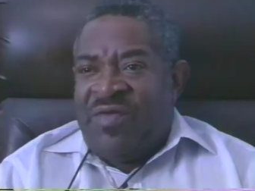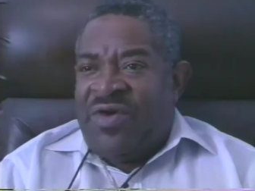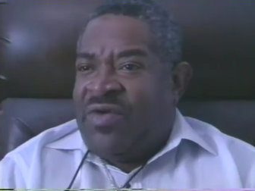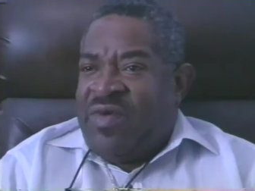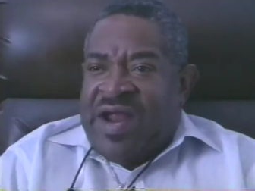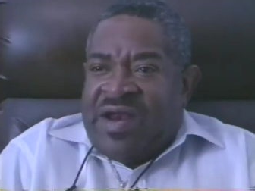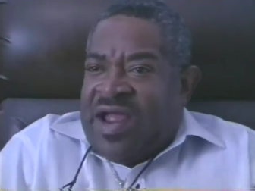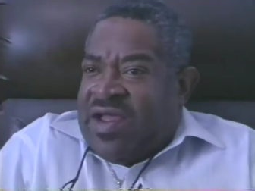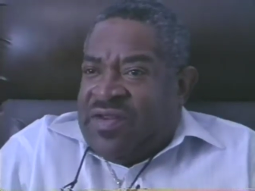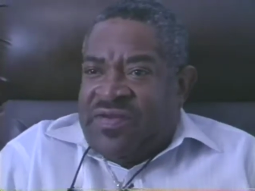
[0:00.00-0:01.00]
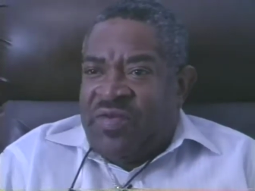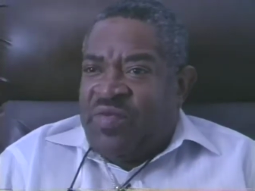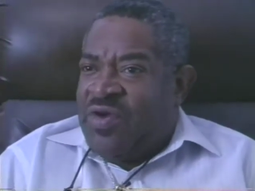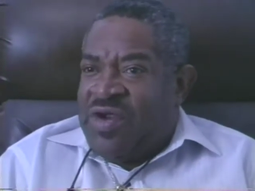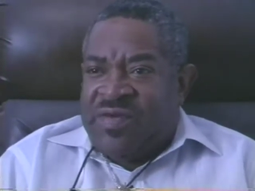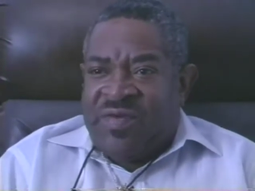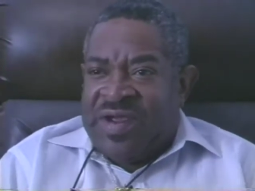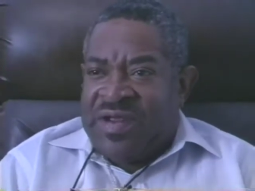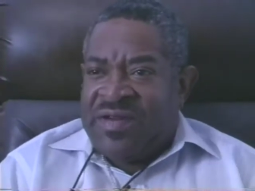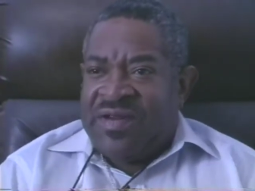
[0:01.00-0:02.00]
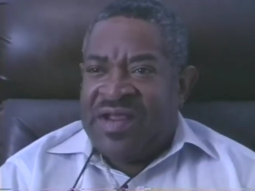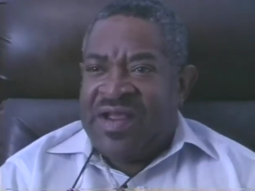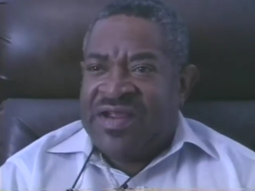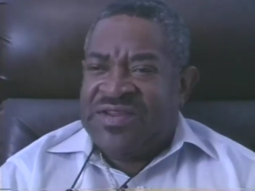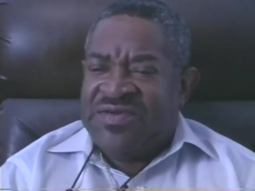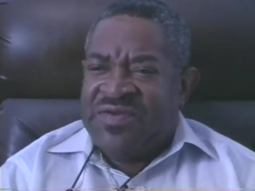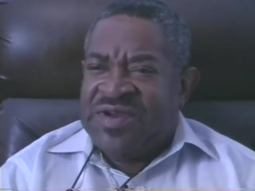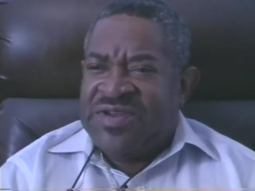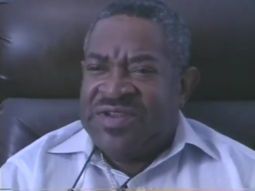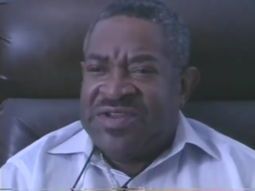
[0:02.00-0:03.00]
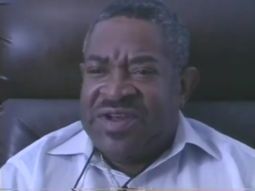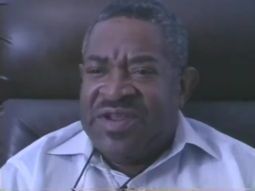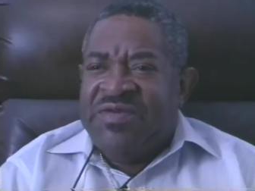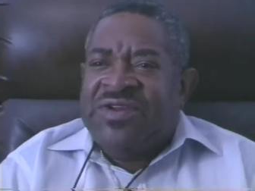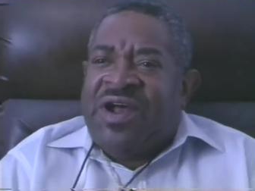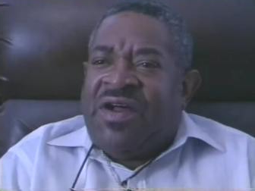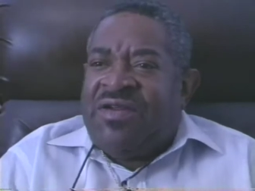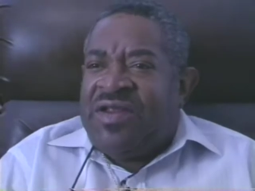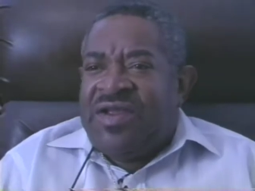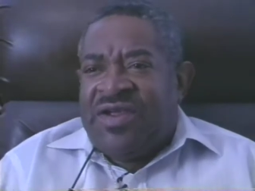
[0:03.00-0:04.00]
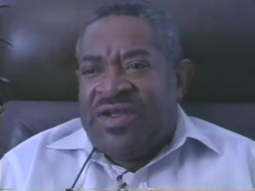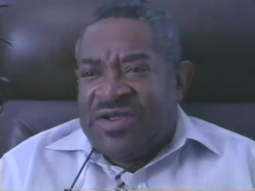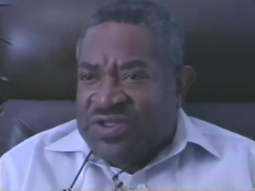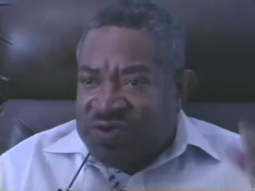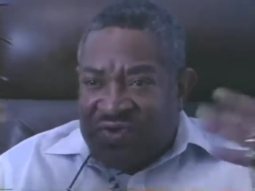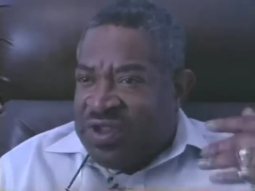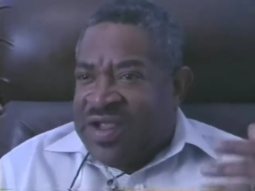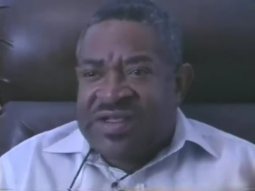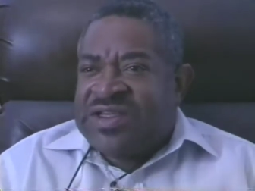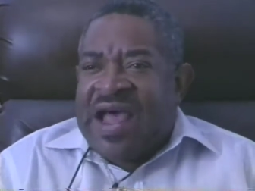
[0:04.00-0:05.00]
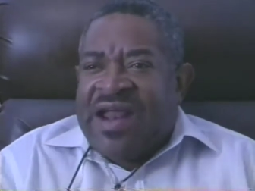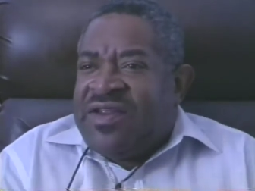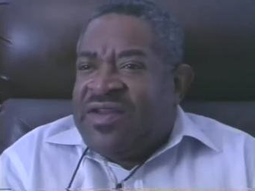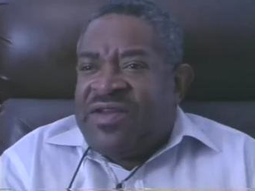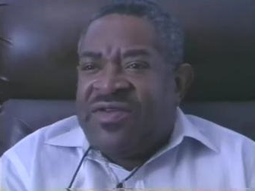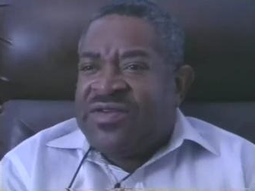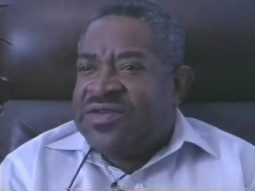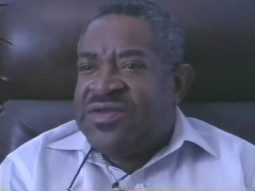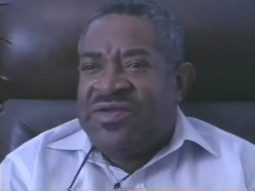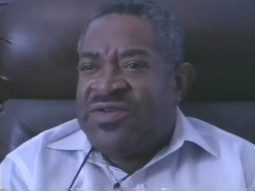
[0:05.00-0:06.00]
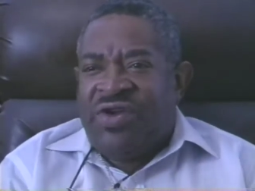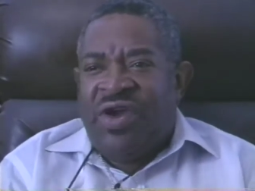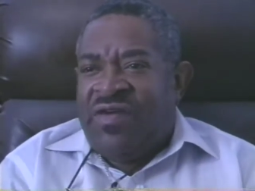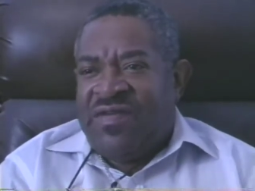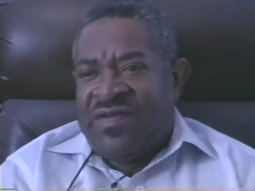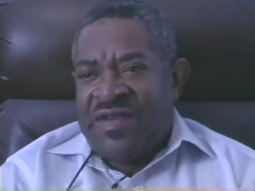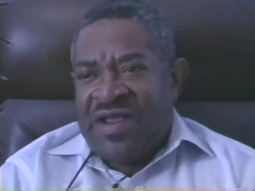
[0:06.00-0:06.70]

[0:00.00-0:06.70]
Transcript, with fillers: home right now. It's important, man. I said, what is it? And he was all excited and nervous.